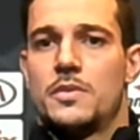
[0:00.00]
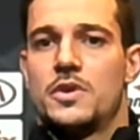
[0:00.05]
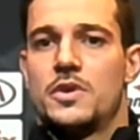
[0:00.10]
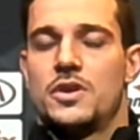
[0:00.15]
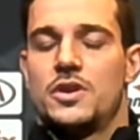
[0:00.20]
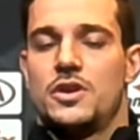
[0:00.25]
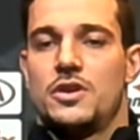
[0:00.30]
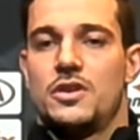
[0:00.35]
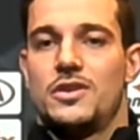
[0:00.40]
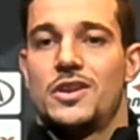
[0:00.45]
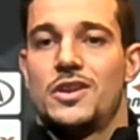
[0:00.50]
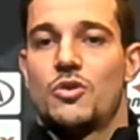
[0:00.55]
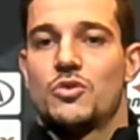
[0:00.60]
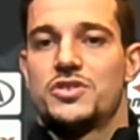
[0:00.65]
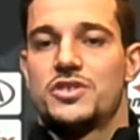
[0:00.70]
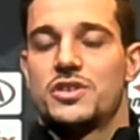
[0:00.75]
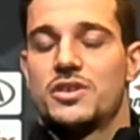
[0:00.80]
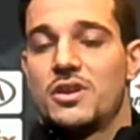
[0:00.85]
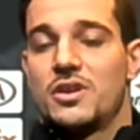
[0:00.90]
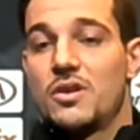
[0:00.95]
He knows
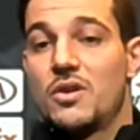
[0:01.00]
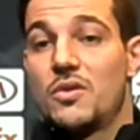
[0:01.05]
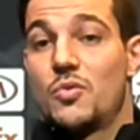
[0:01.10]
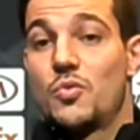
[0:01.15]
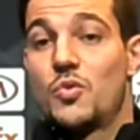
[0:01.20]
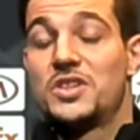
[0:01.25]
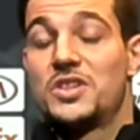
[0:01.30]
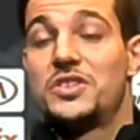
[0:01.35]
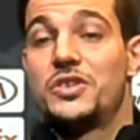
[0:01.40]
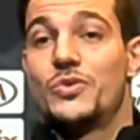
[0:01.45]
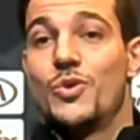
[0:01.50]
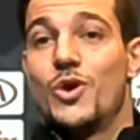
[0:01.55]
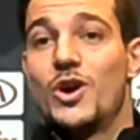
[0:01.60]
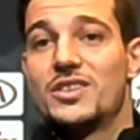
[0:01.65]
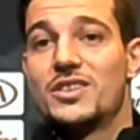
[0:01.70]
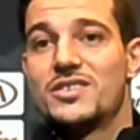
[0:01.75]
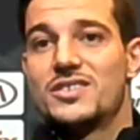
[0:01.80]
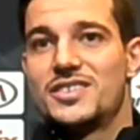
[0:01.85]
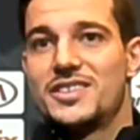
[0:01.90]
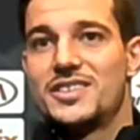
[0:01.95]
what he
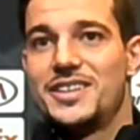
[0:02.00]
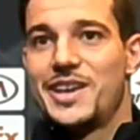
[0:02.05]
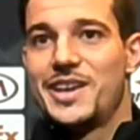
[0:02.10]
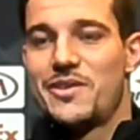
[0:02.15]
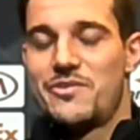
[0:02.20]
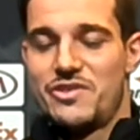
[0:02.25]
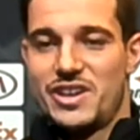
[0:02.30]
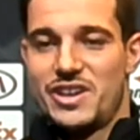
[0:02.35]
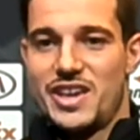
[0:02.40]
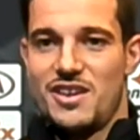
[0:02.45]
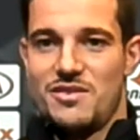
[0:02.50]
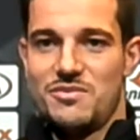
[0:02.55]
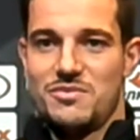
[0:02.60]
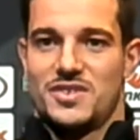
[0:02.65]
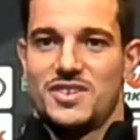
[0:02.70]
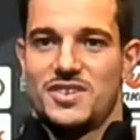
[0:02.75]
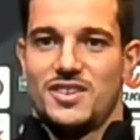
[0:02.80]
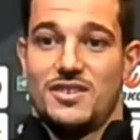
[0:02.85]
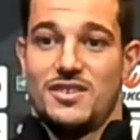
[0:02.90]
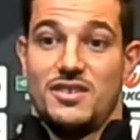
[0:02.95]
wants in every game,
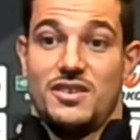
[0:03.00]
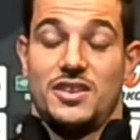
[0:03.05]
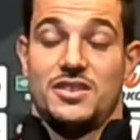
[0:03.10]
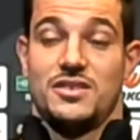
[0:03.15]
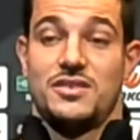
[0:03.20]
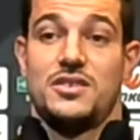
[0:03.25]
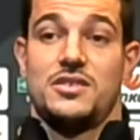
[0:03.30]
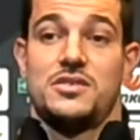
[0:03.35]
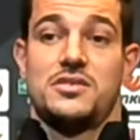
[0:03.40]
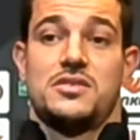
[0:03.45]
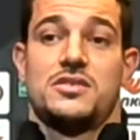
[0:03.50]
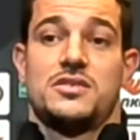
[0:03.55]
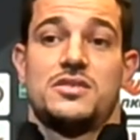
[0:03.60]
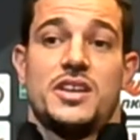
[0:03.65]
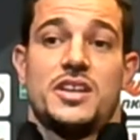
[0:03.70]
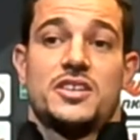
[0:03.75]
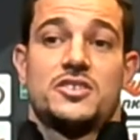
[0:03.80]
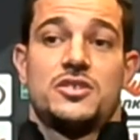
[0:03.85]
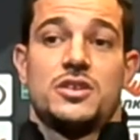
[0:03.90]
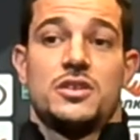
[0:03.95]
and this is
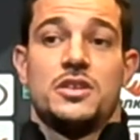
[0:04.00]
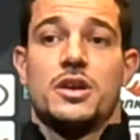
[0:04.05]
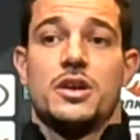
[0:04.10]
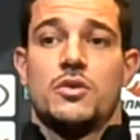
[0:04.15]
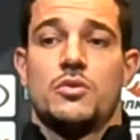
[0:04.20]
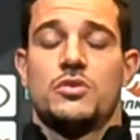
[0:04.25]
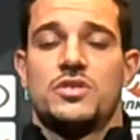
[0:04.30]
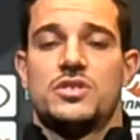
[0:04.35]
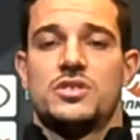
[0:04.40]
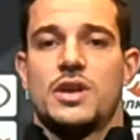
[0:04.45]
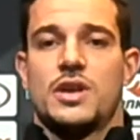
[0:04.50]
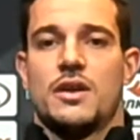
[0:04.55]
actually a good stuff.